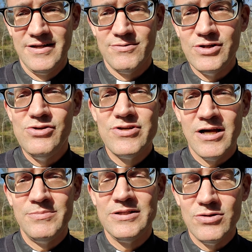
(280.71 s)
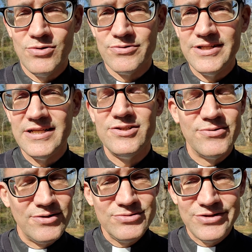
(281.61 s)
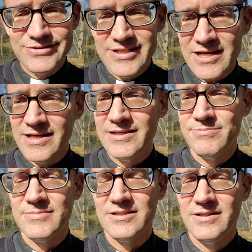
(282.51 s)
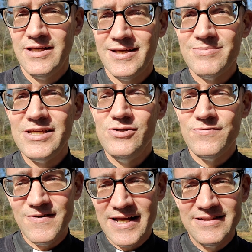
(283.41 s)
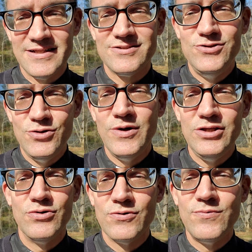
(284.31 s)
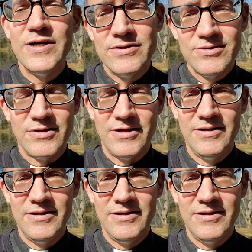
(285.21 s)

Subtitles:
When you come in glory in your own good time, may you find us doing your will,